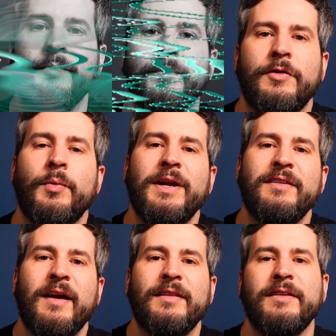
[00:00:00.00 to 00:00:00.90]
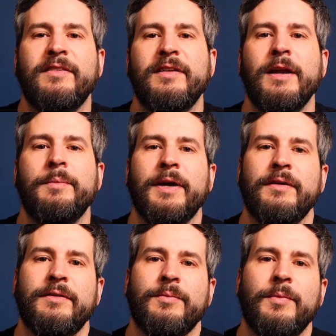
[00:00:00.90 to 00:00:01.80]
So what exactly is a
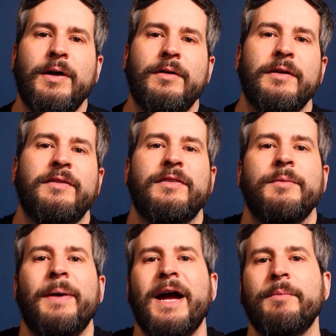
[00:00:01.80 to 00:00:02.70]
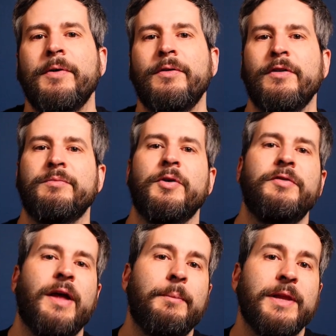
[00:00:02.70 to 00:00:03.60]
database? Well, it's the backbone of
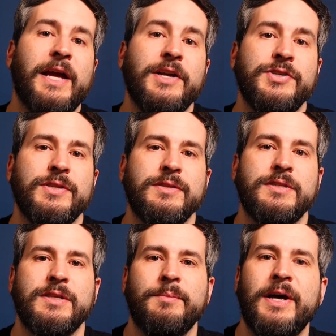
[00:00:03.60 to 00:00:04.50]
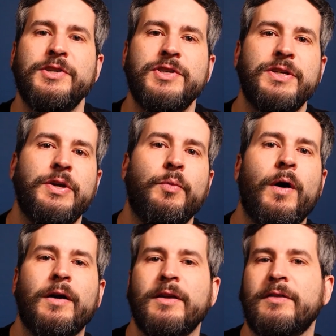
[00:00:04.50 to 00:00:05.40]
most applications. Imagine you
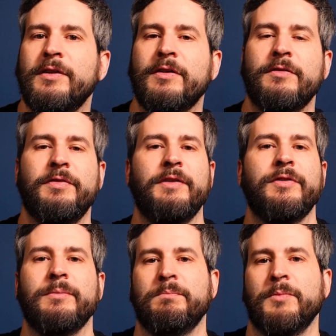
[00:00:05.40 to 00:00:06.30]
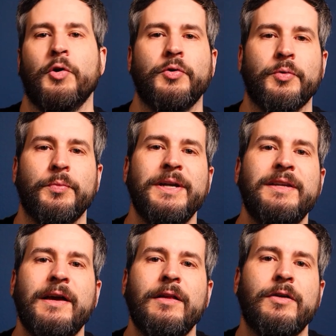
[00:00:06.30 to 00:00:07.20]
walk into your favorite local
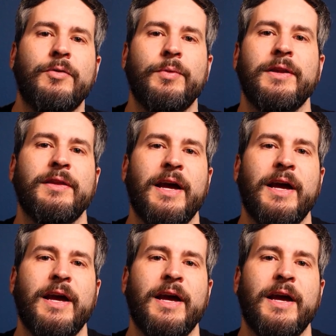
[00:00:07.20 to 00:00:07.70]
retailer with